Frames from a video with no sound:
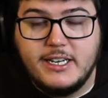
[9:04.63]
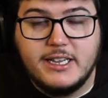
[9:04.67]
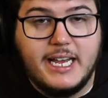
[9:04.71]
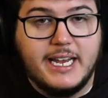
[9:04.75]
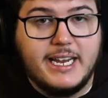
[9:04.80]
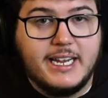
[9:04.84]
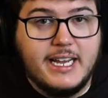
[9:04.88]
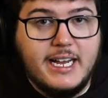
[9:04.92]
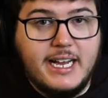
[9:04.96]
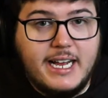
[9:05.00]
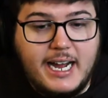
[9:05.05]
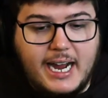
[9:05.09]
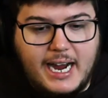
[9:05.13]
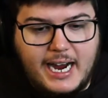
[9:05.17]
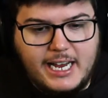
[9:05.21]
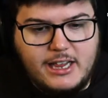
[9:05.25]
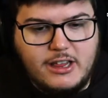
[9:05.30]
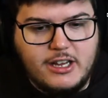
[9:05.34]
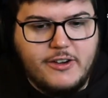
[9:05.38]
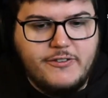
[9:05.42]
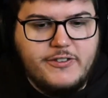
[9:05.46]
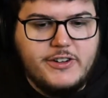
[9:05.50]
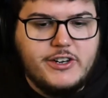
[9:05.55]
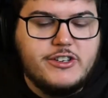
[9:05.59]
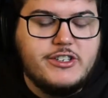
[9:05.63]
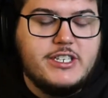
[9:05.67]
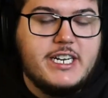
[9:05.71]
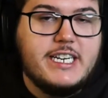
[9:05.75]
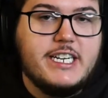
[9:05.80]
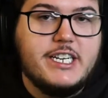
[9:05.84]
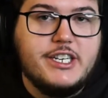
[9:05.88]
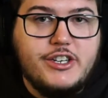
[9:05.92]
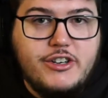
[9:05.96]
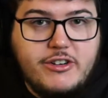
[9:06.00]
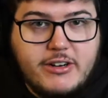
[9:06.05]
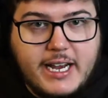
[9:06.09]
Like I love
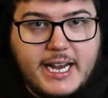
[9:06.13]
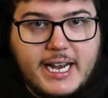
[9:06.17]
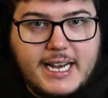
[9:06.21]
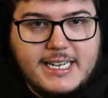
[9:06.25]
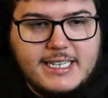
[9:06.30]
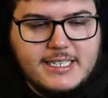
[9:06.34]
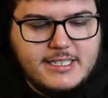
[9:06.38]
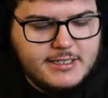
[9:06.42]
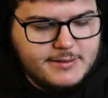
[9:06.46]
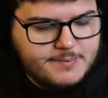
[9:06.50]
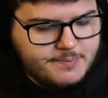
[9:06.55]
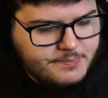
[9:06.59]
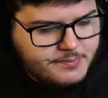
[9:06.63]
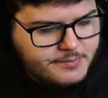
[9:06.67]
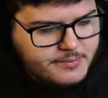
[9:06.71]
entertaining you guys.